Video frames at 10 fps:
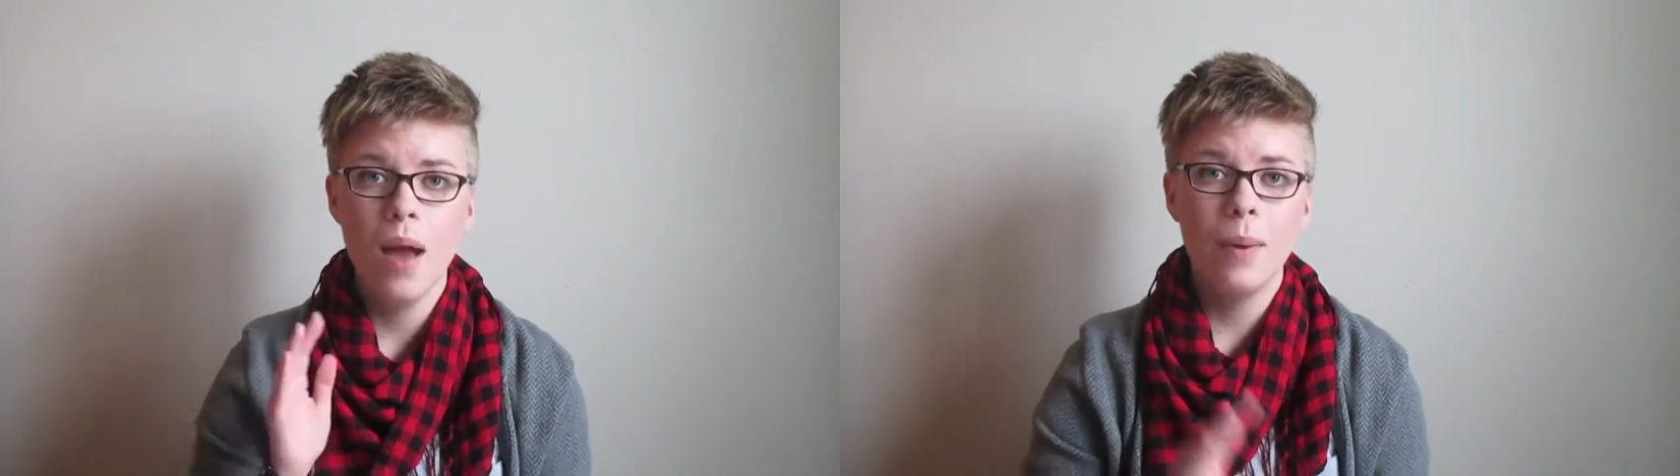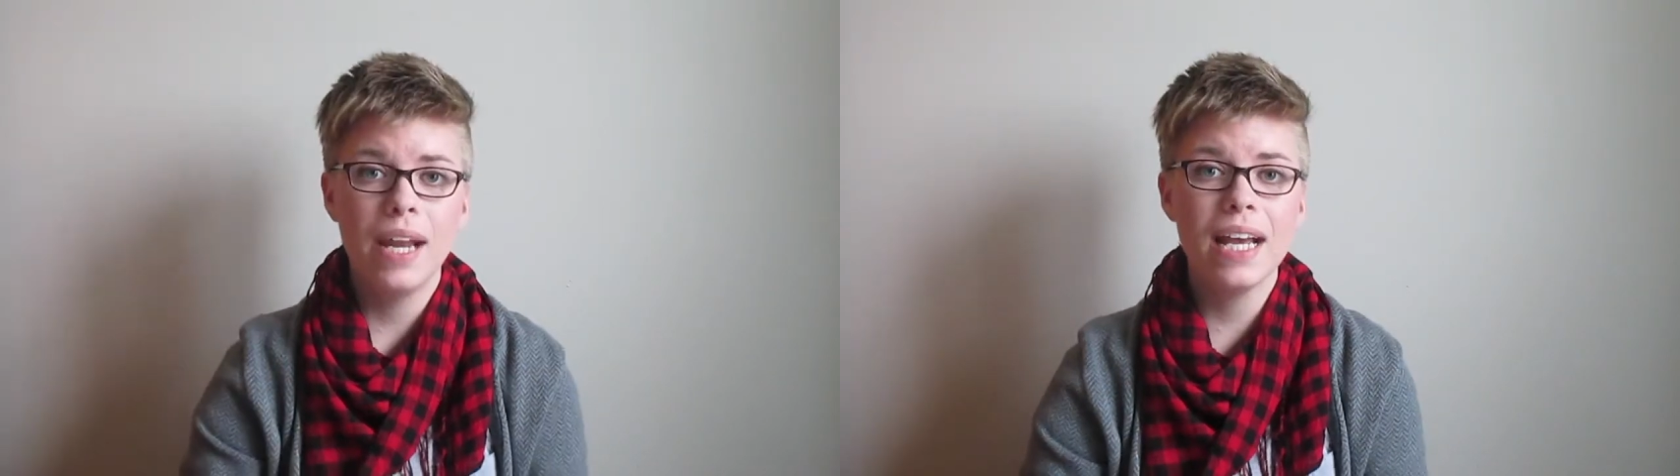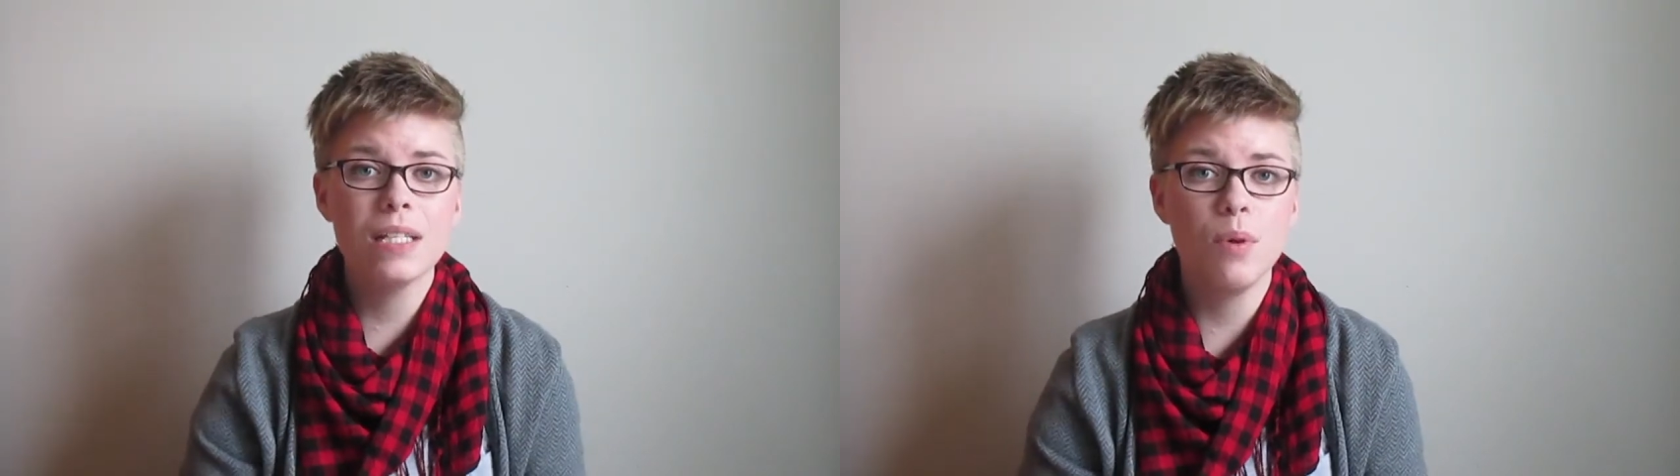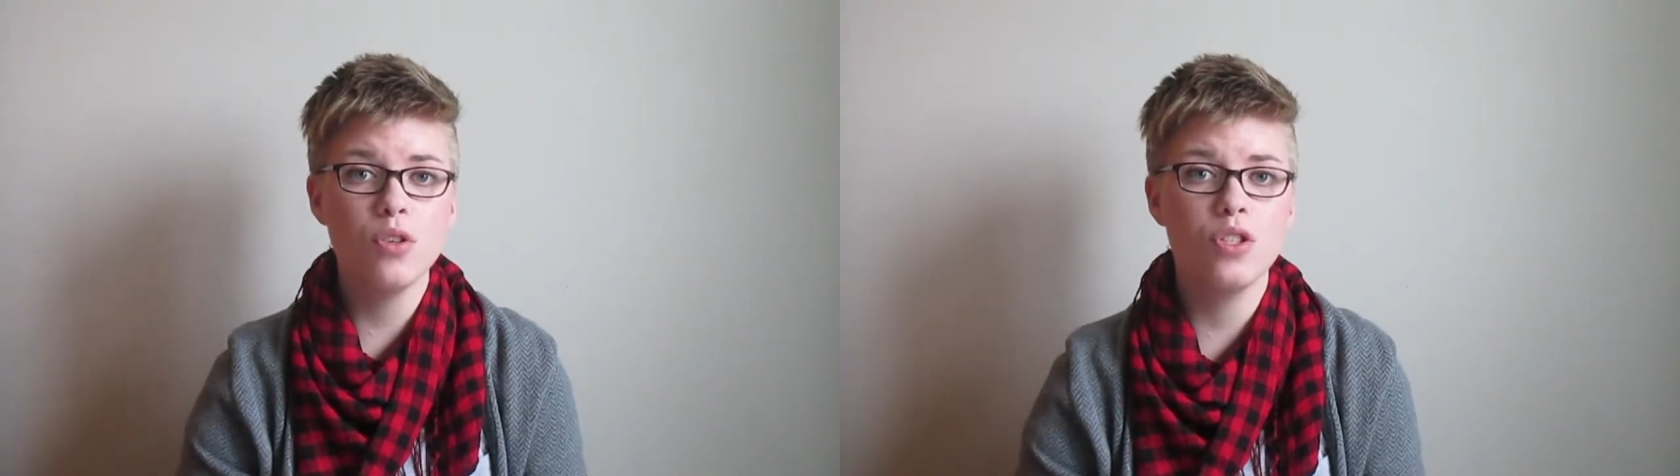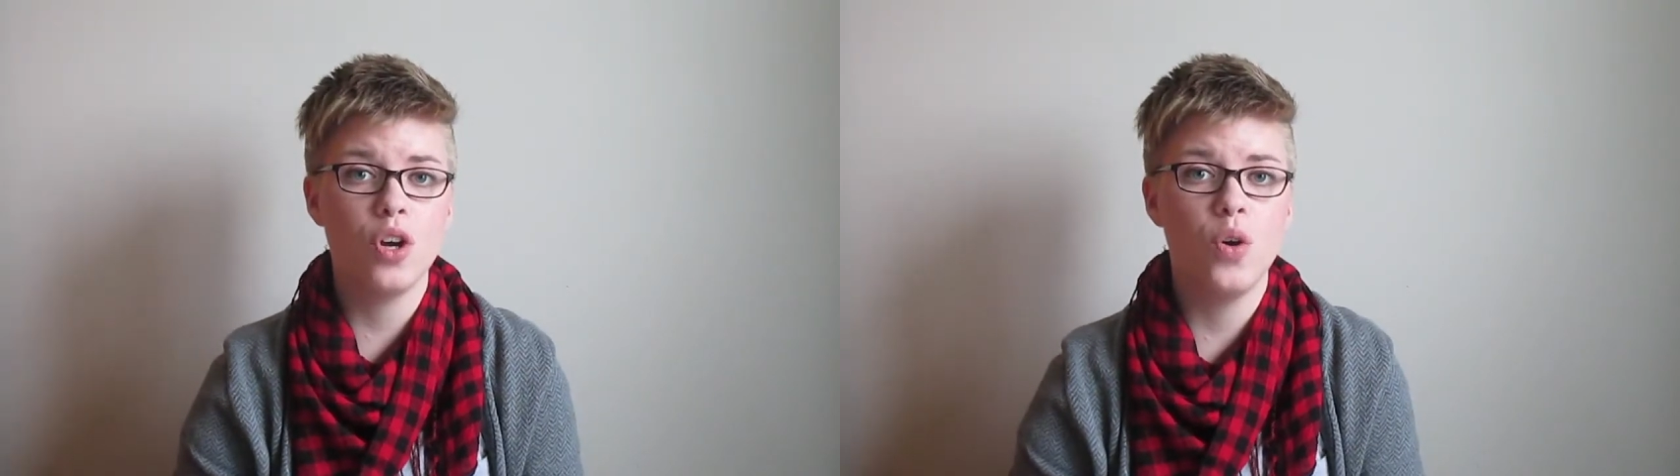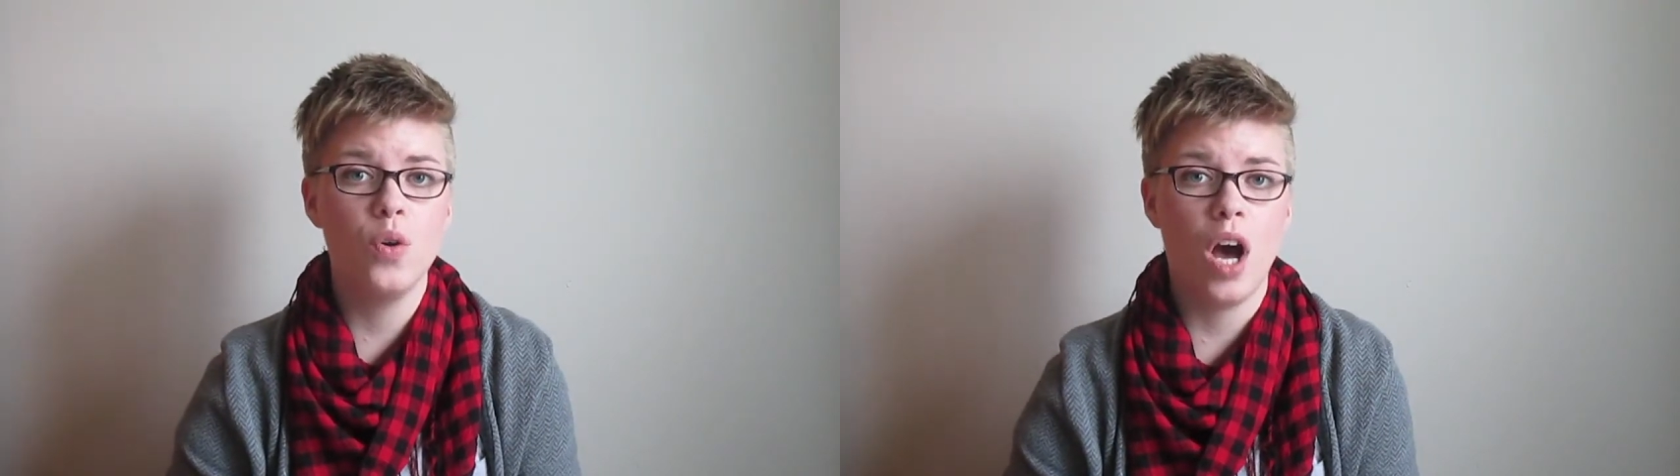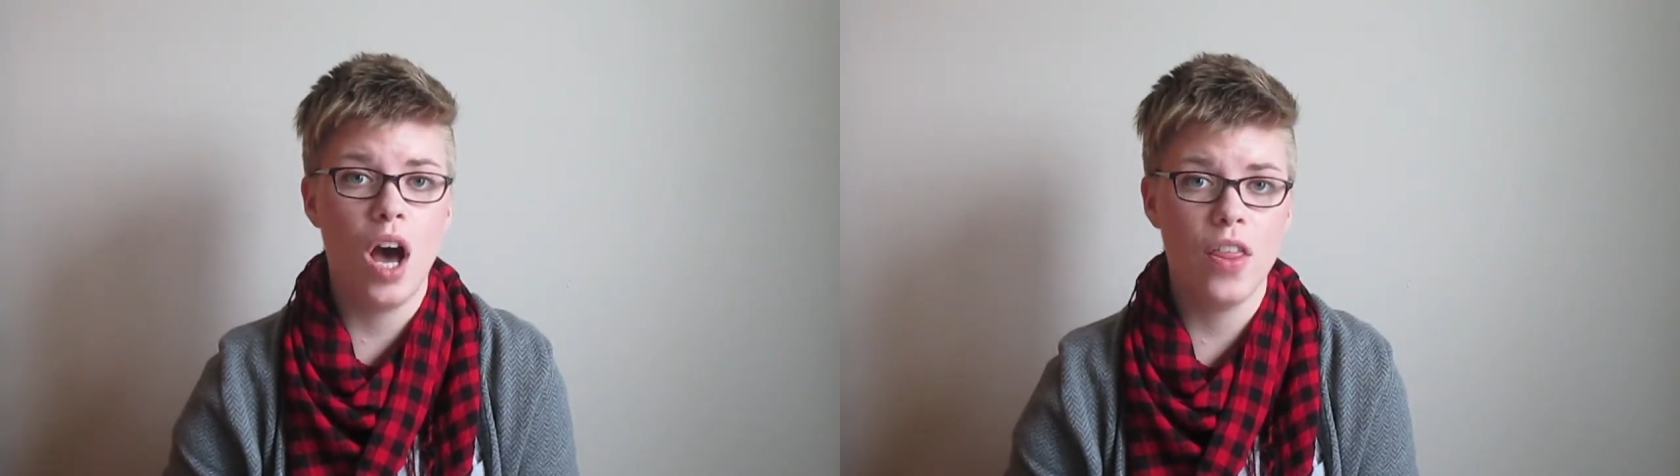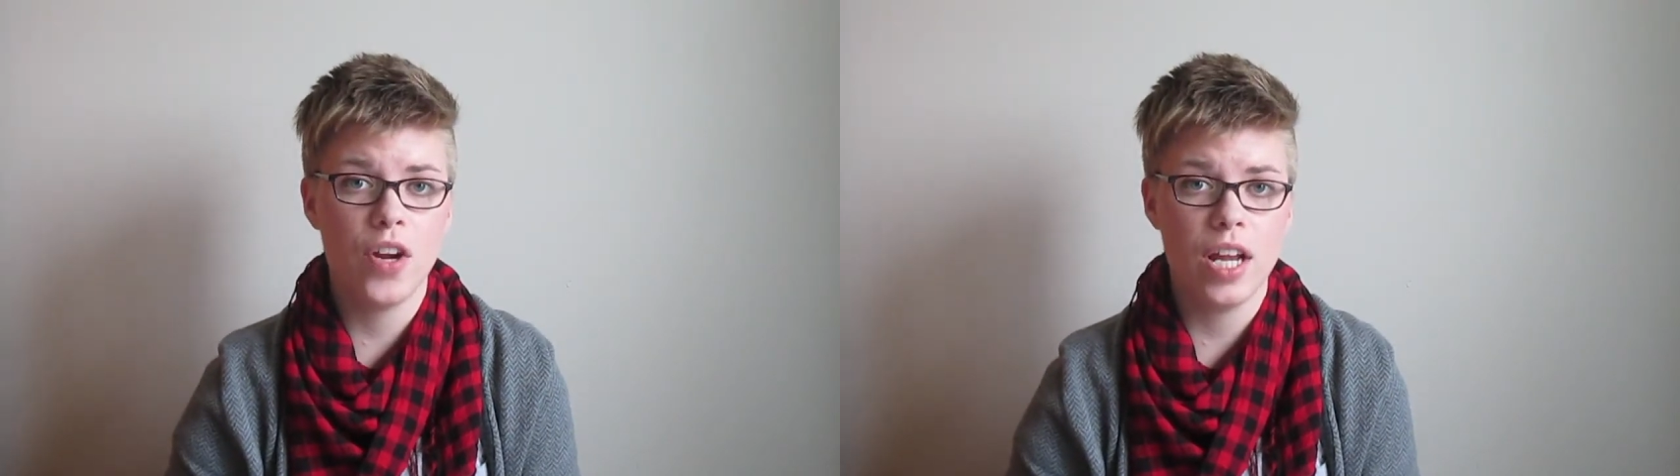My next most owned author